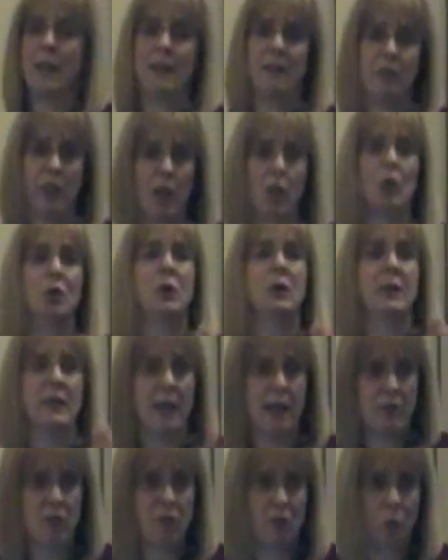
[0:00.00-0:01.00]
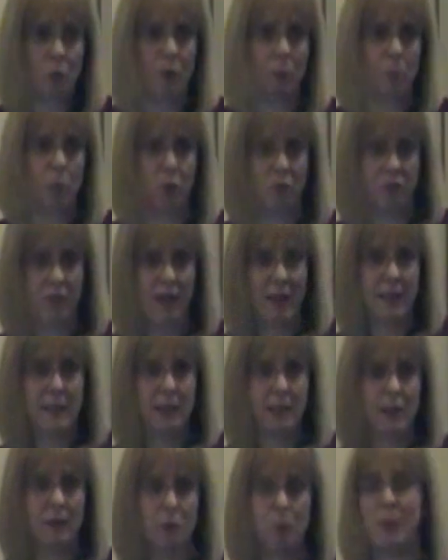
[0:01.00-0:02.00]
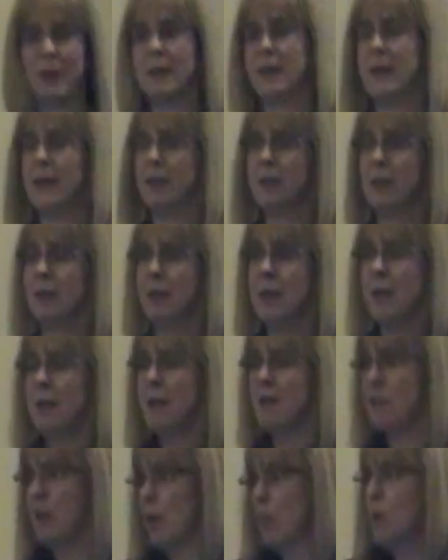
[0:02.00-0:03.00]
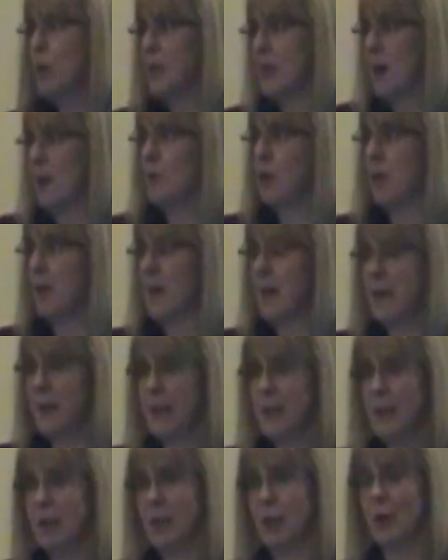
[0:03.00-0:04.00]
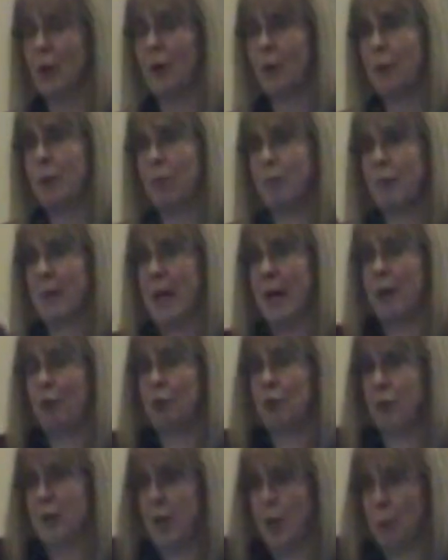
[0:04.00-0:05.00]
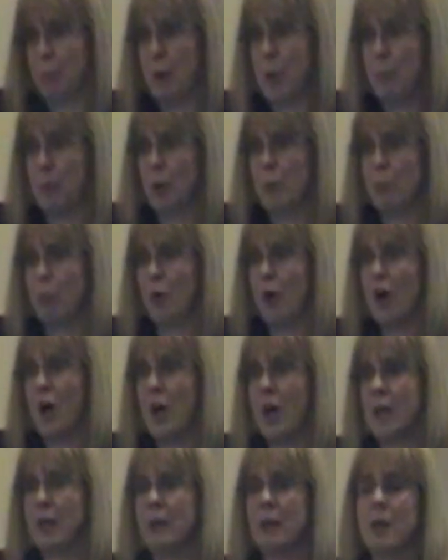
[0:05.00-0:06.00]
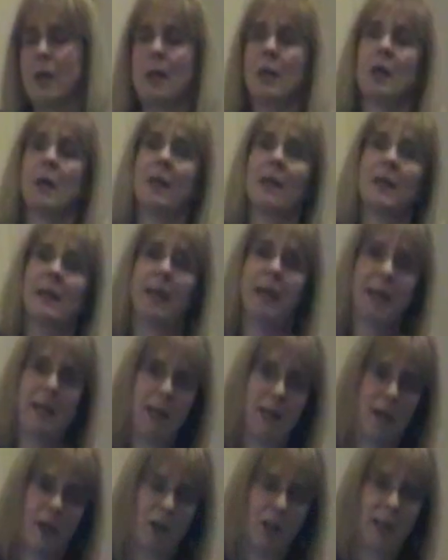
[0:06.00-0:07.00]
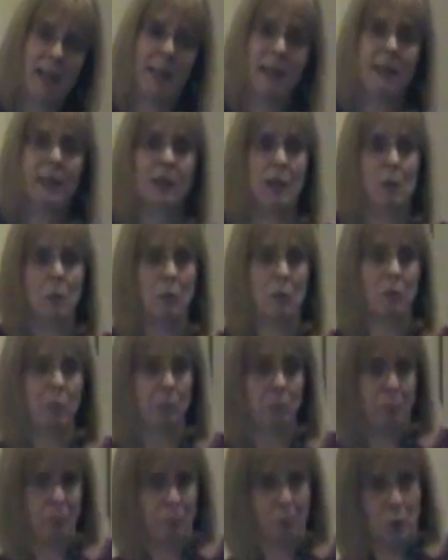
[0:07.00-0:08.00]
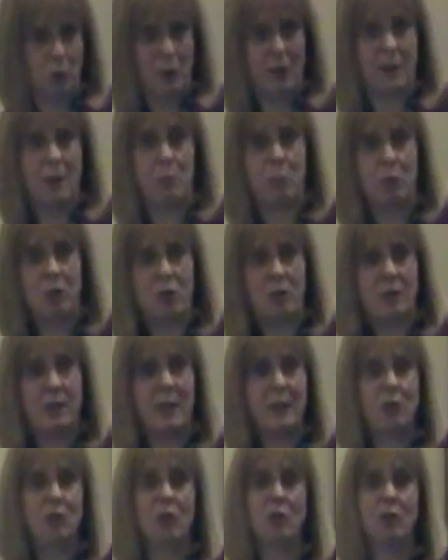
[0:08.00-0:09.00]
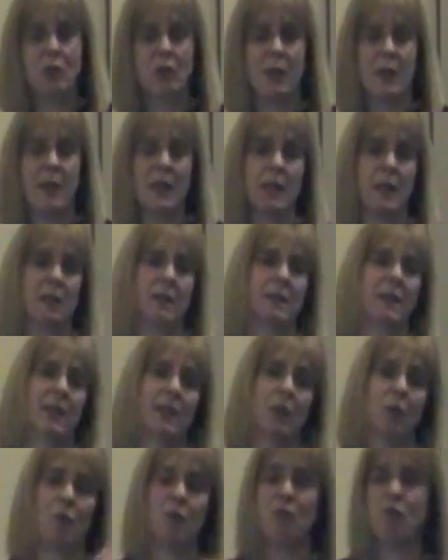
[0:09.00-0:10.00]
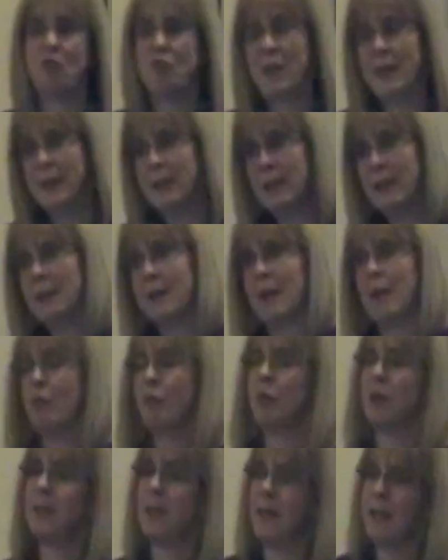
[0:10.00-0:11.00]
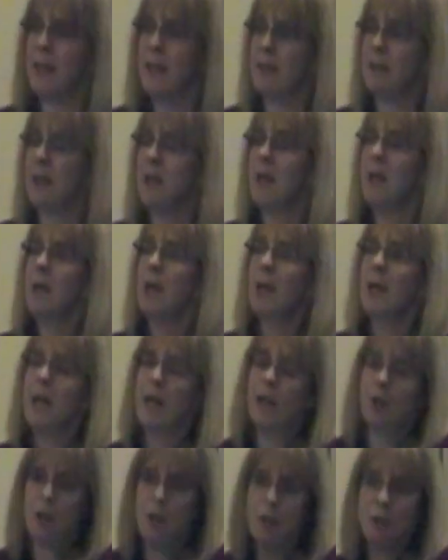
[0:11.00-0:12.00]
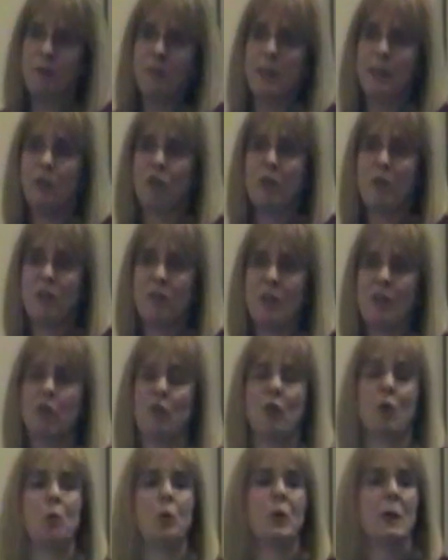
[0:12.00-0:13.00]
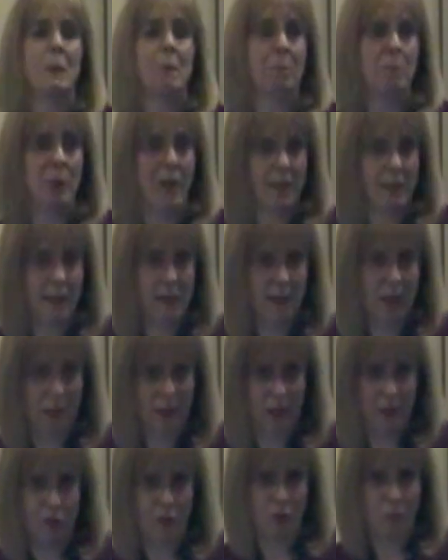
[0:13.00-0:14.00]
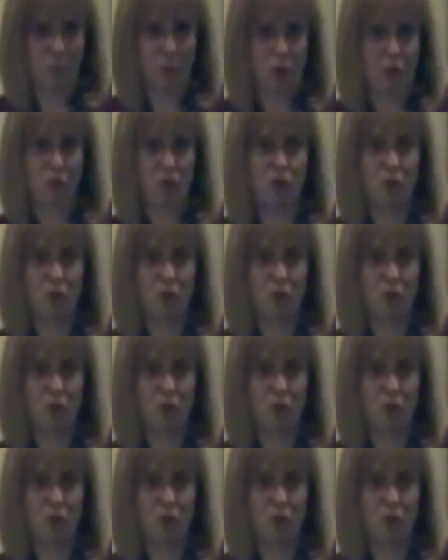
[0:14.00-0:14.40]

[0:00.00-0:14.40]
They tell you, yes, we'll provide it, but then somewhere down the line, they have to tell people abroad. They are late in putting their presentation together. They don't send it, they forget. And a lot of agencies don't want to bug their customers.